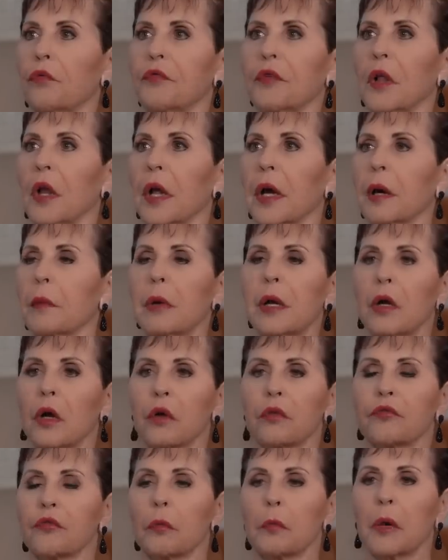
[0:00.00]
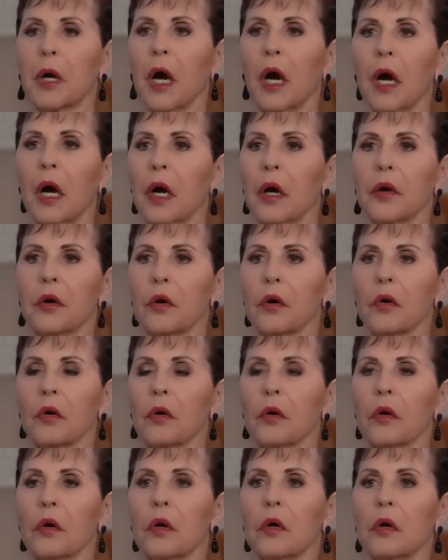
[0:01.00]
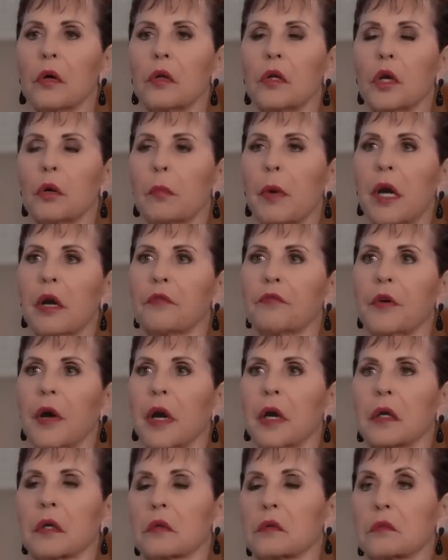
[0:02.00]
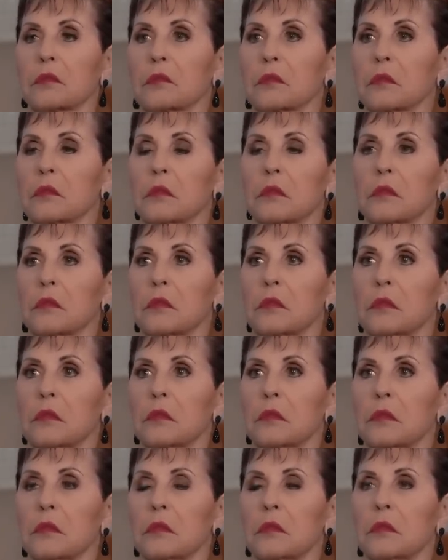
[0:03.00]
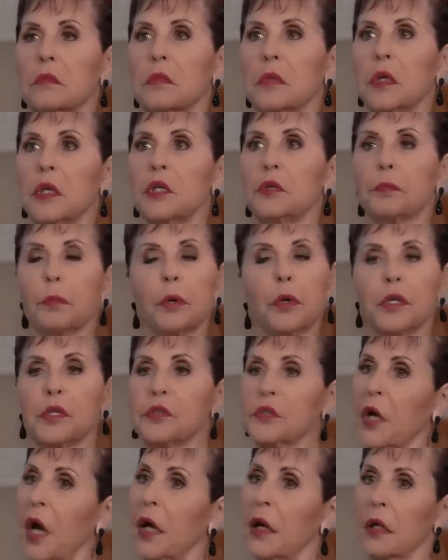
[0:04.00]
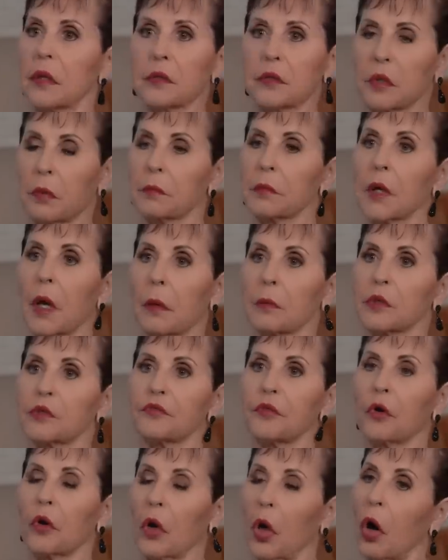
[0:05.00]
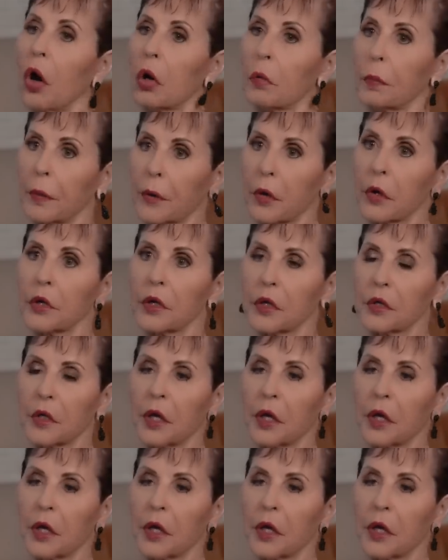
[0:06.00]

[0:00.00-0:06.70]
feel like I'm hearing from God or, you know, matter of fact, he's pretty silent sometimes for a long period